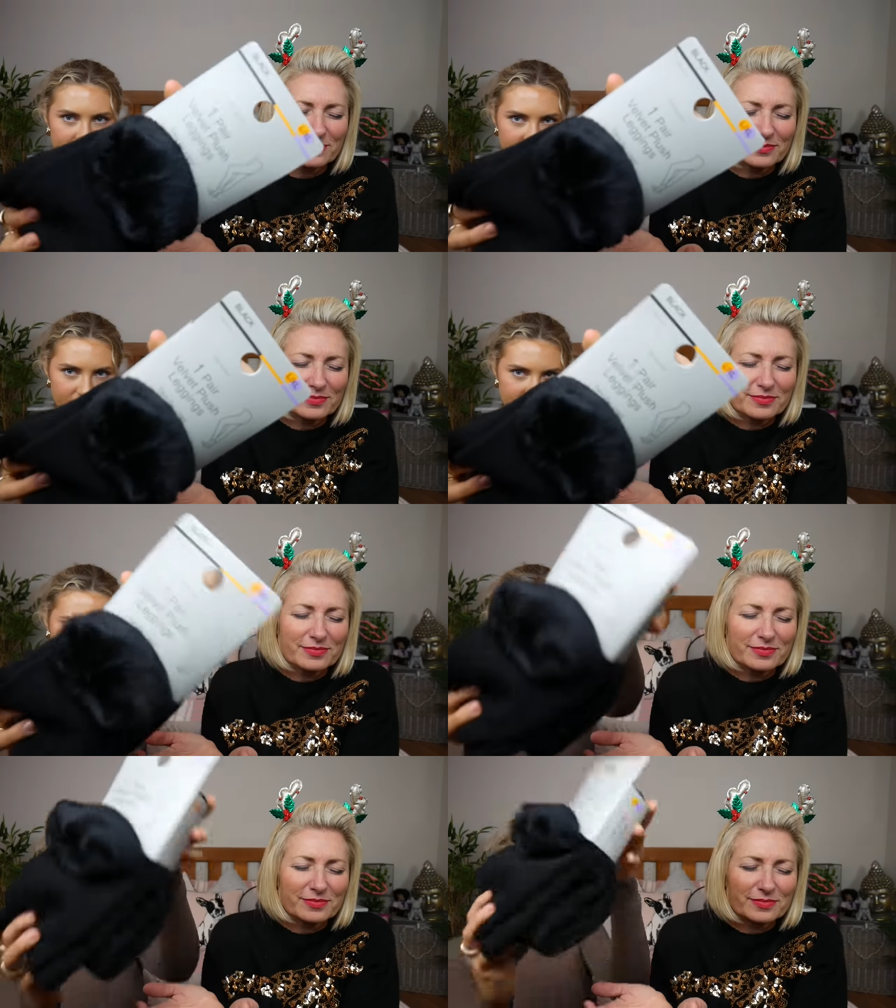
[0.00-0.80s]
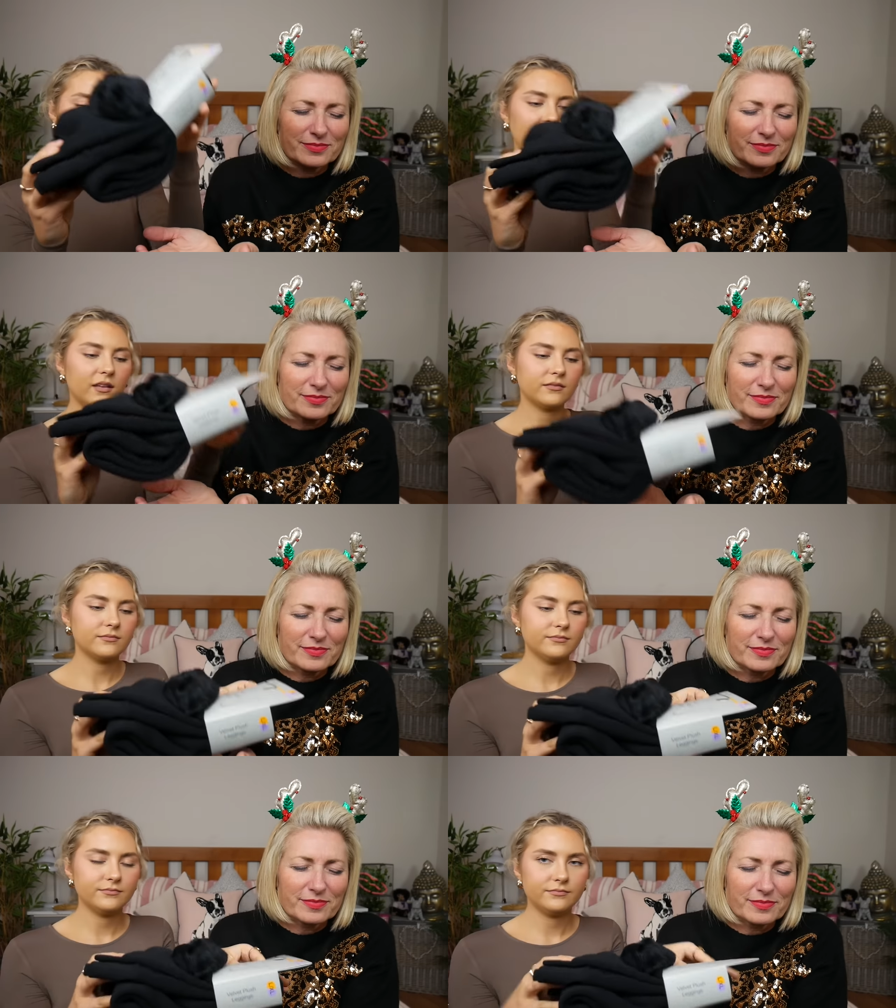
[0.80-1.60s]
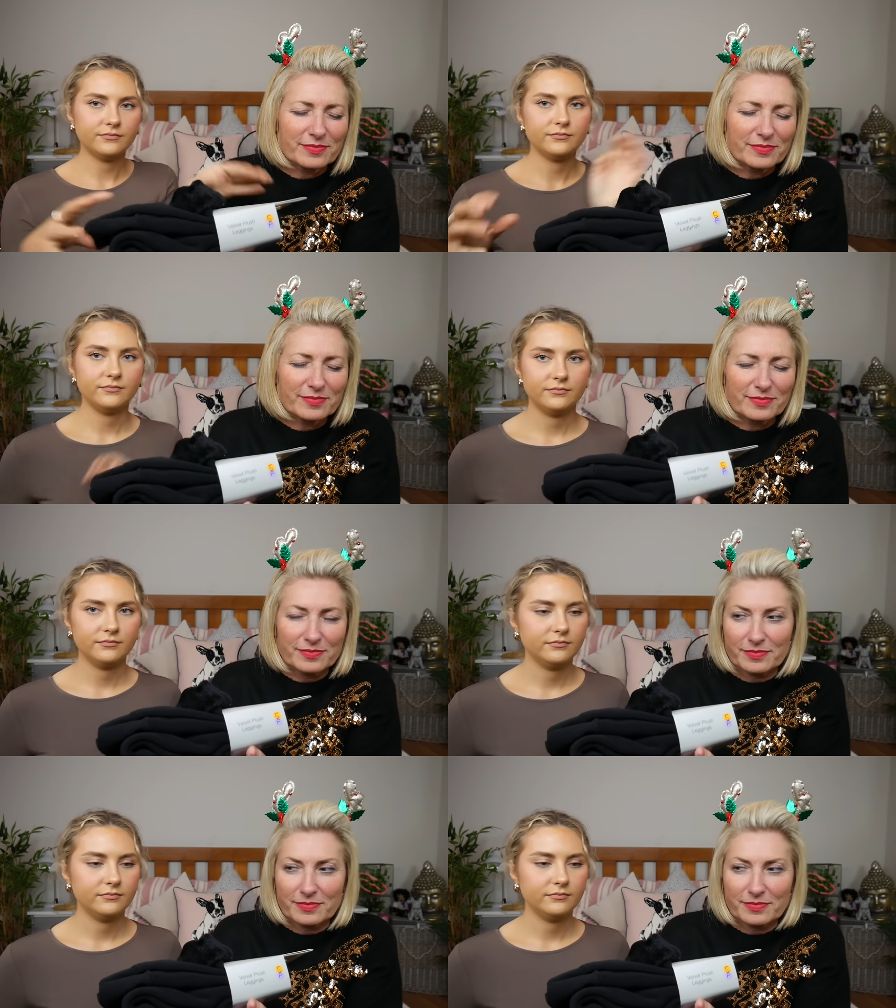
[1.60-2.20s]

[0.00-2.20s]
Nothing is said.